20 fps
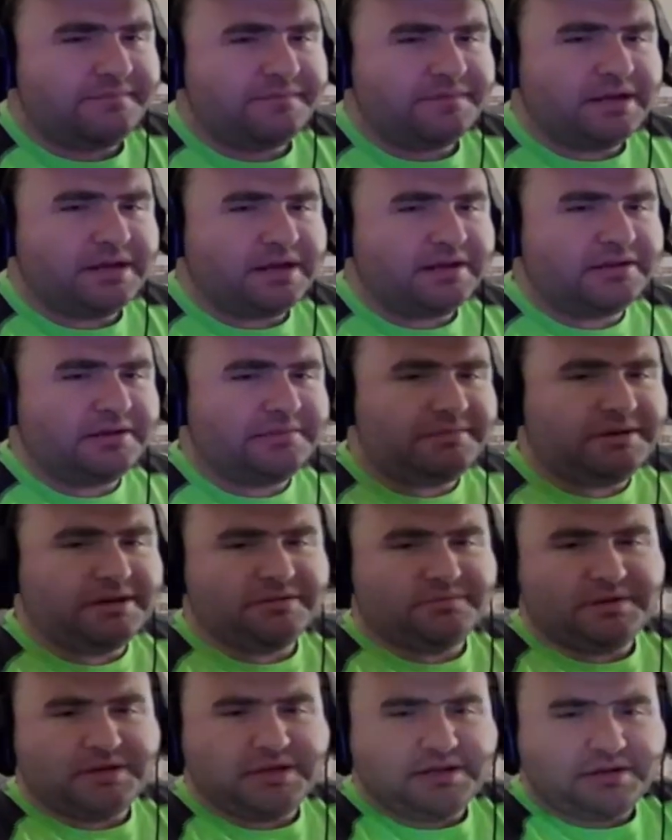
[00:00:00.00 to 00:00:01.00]
so how's
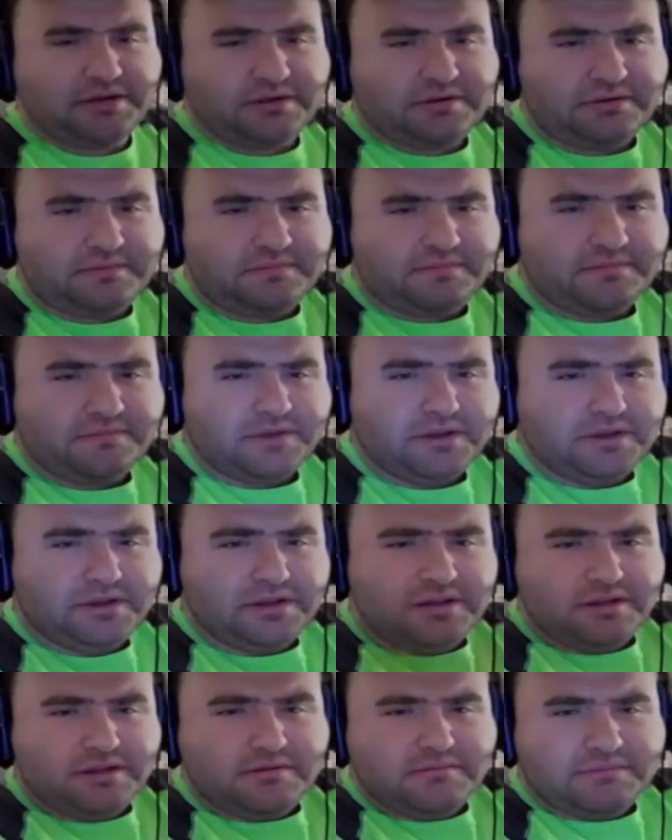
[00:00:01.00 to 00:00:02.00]
everybody's weekend going?
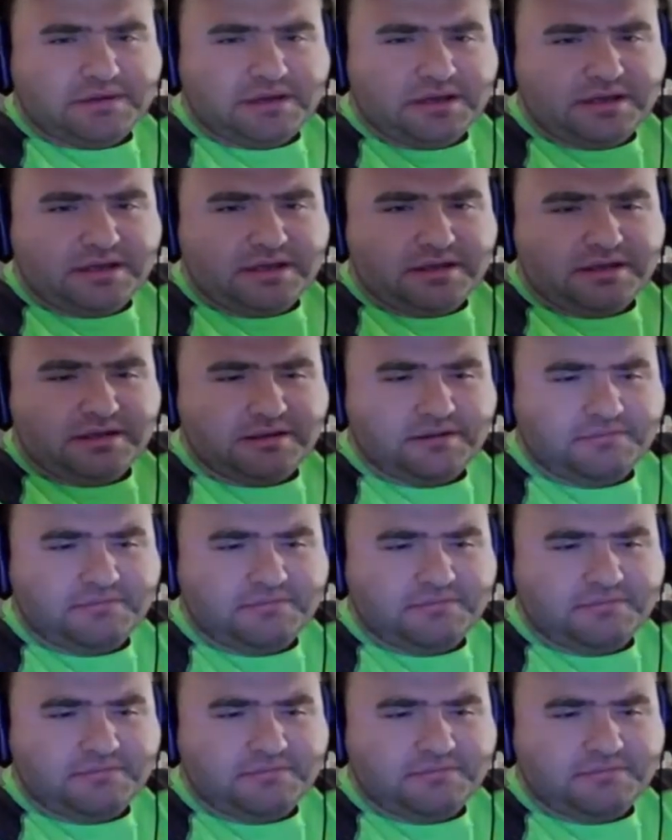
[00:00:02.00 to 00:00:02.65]
My